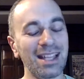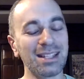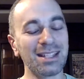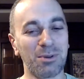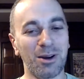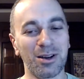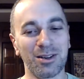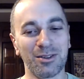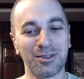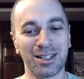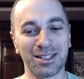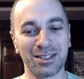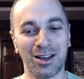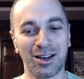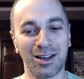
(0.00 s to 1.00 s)
part of it,
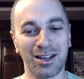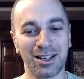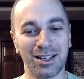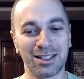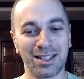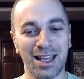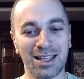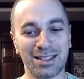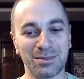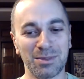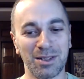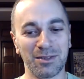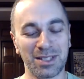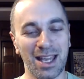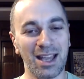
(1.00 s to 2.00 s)
is our
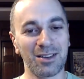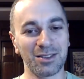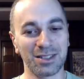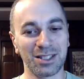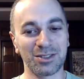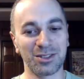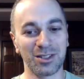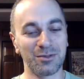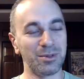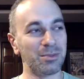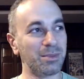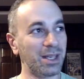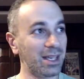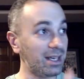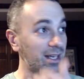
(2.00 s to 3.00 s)
estimate of tackles that should have been
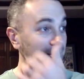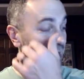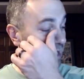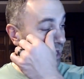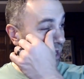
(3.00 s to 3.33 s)
made.